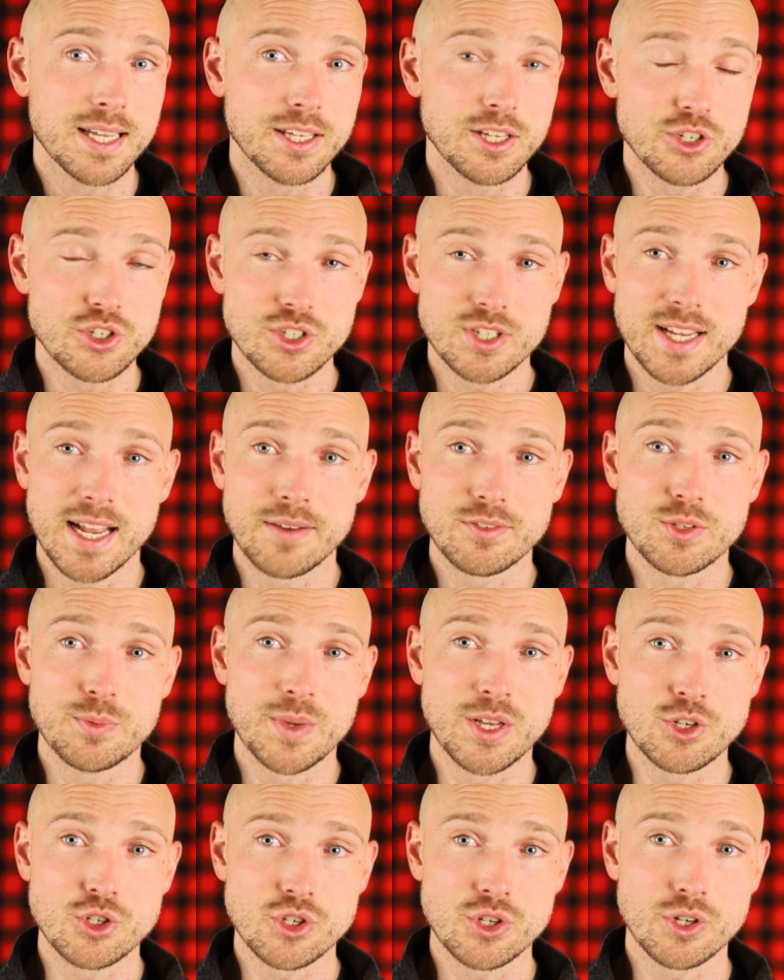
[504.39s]
You just have to
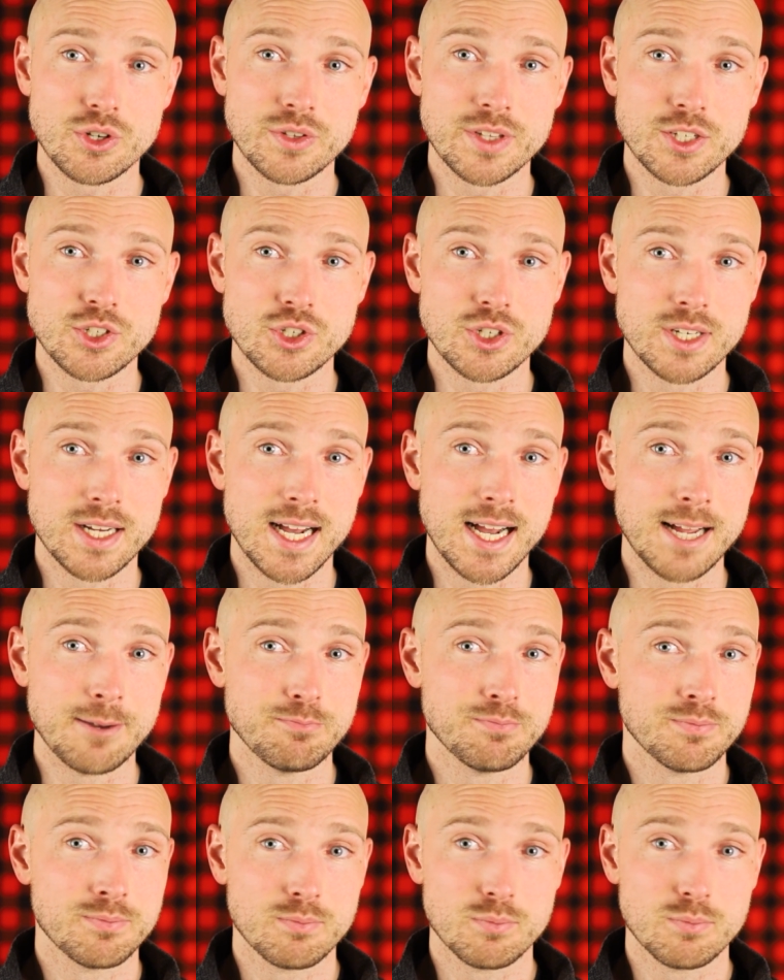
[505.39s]
make sure that you're not